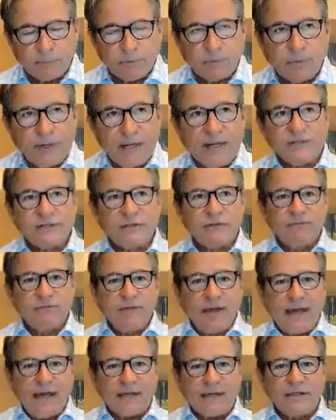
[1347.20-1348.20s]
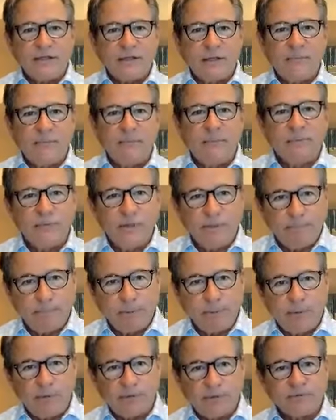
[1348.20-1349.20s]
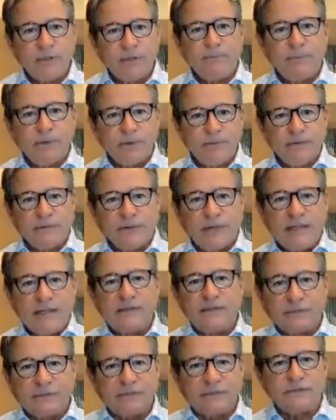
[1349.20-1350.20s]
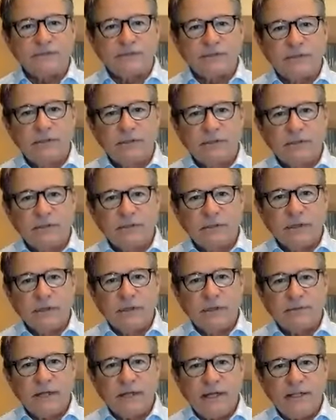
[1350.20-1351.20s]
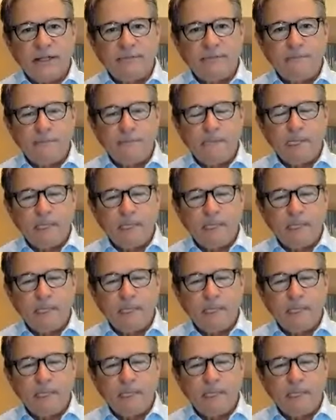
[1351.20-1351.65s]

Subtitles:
creates a vacuum that pulls up other leaders, okay?